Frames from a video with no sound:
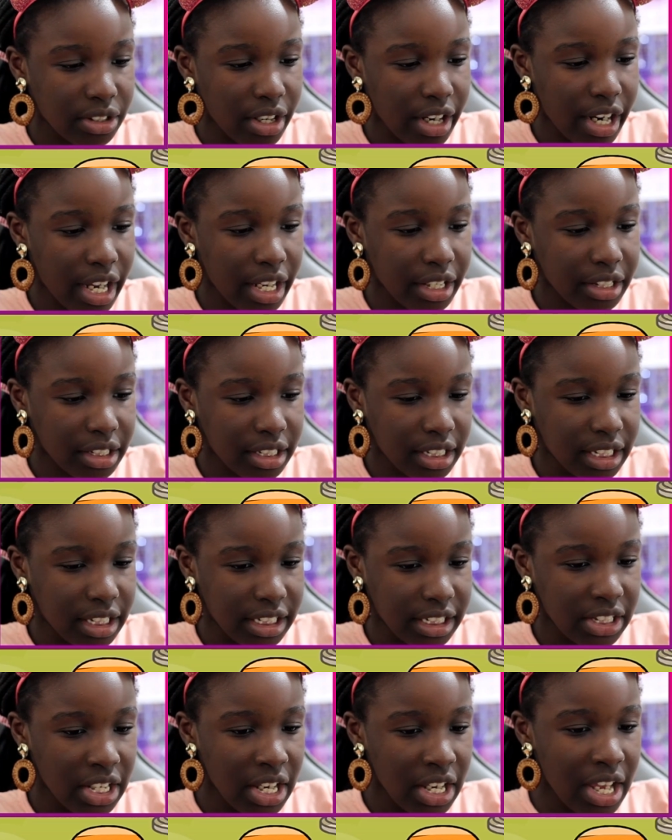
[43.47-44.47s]
their
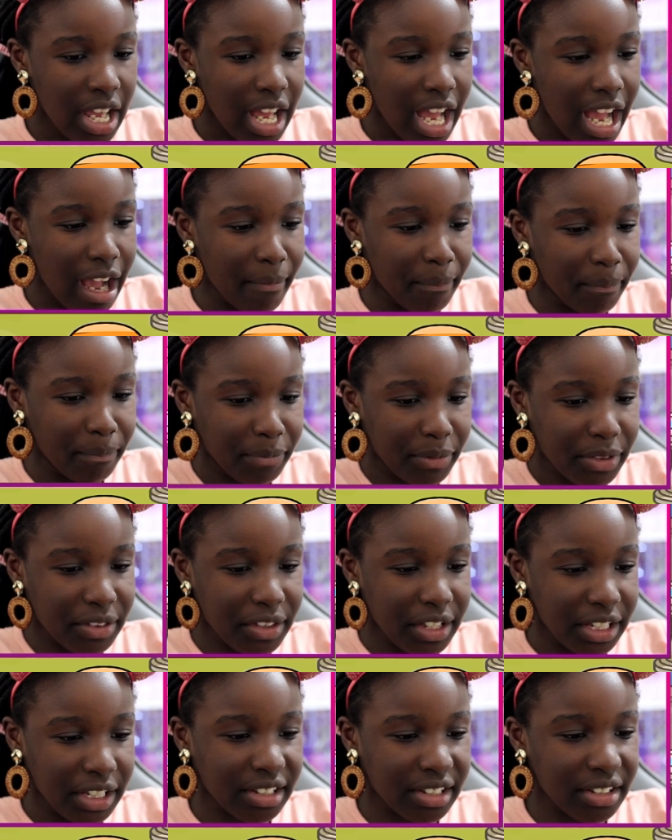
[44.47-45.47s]
these um
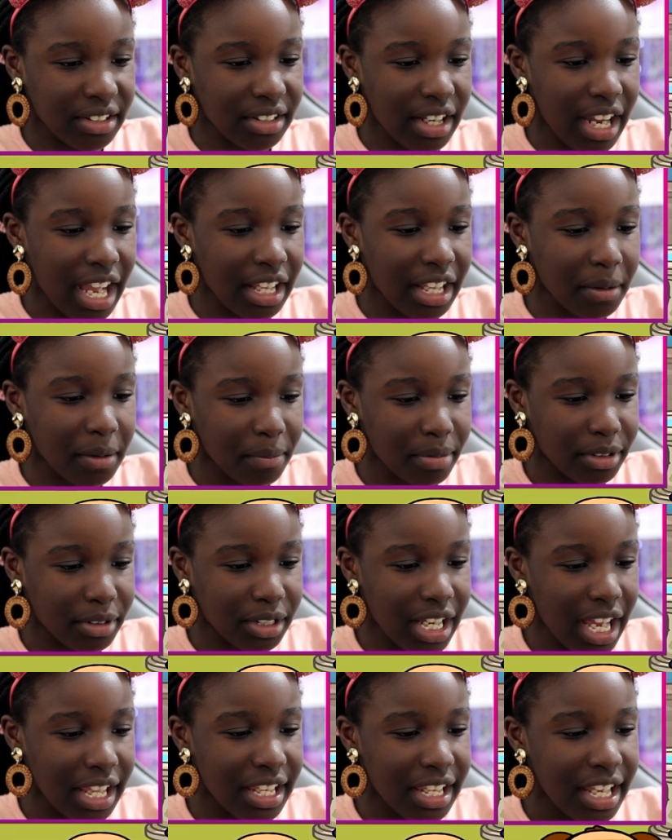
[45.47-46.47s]
things in their hand and
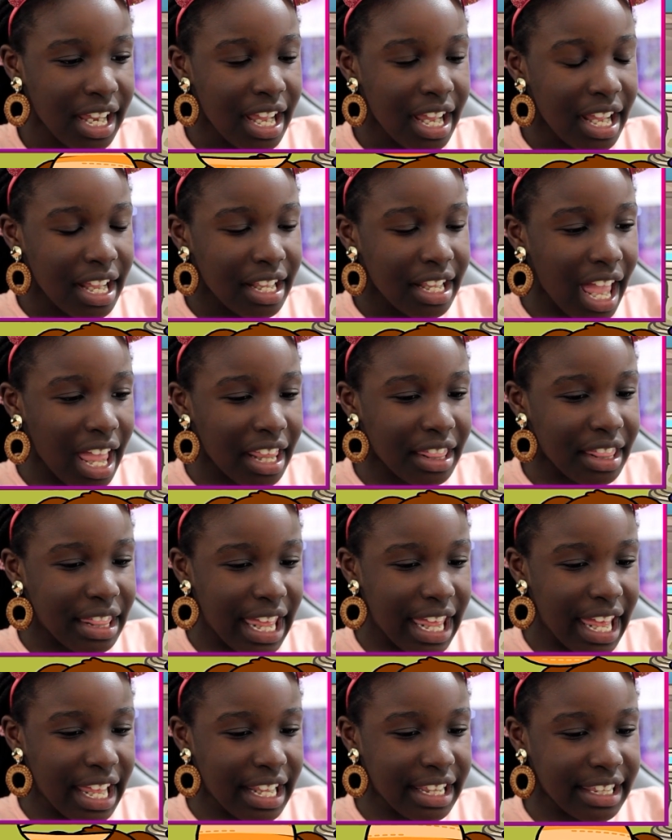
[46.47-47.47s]
pretend that
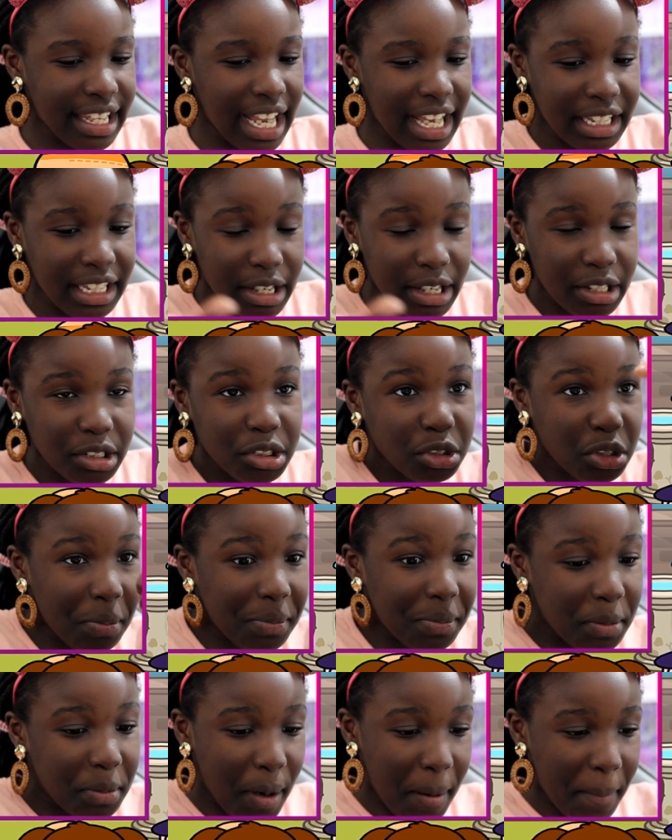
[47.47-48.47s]
they that there's so
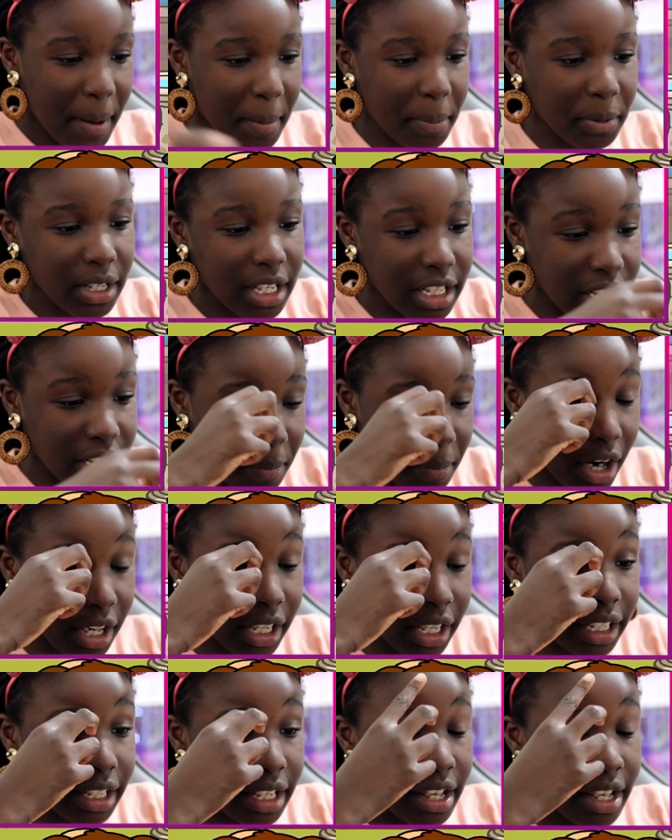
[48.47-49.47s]
many more people in the party.